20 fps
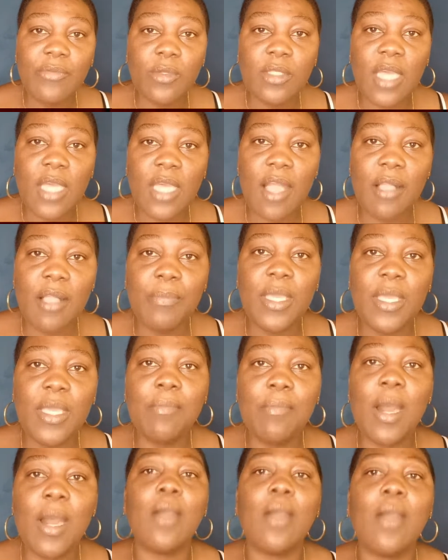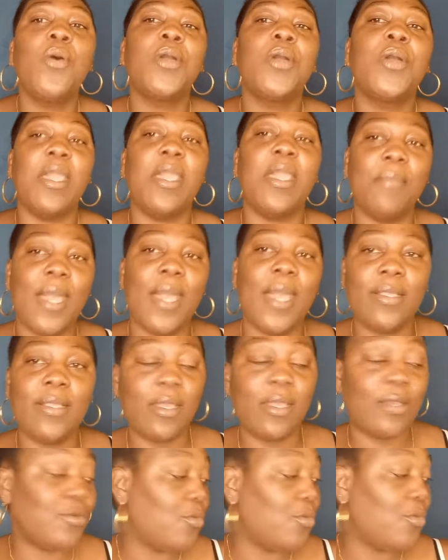say I'll be back. Okay, my dear,
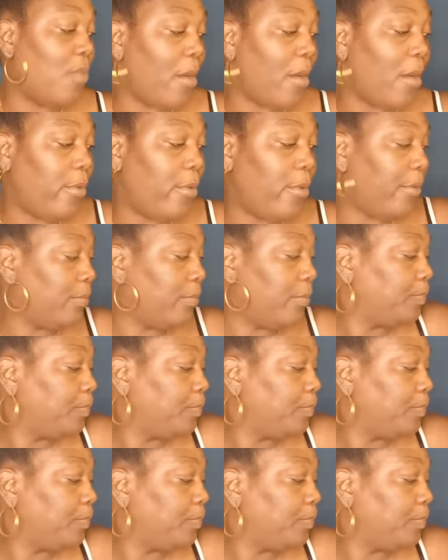no problem.